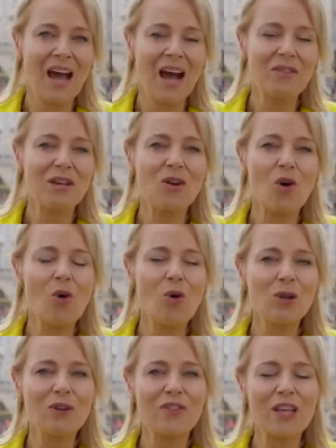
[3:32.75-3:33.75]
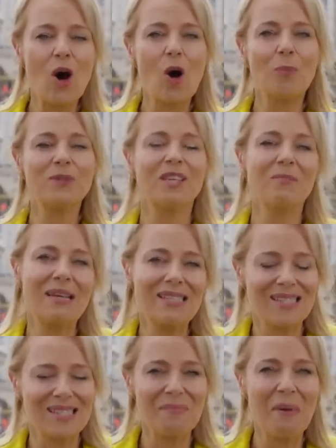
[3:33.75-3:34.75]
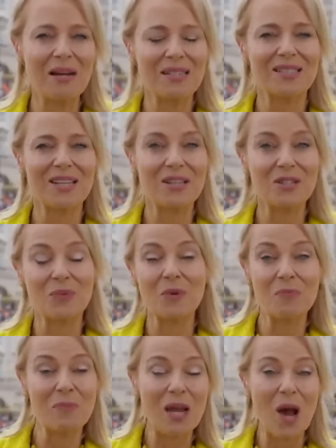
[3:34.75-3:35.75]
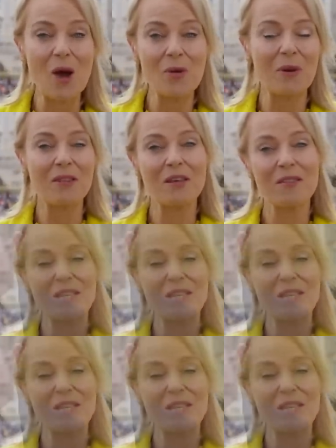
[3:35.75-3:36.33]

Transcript: I think all of the optimists amongst us would be hoping that